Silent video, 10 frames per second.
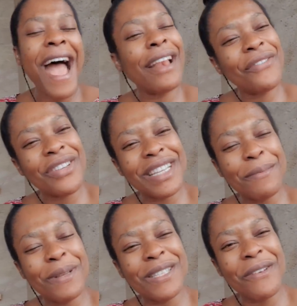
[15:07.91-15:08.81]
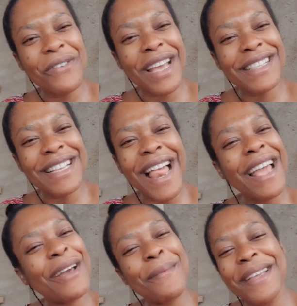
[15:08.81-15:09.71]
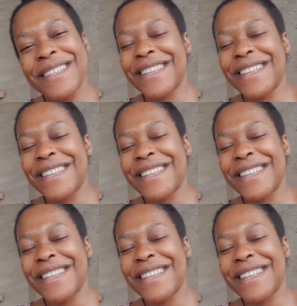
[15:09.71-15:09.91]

and if you did please don't forget to like comment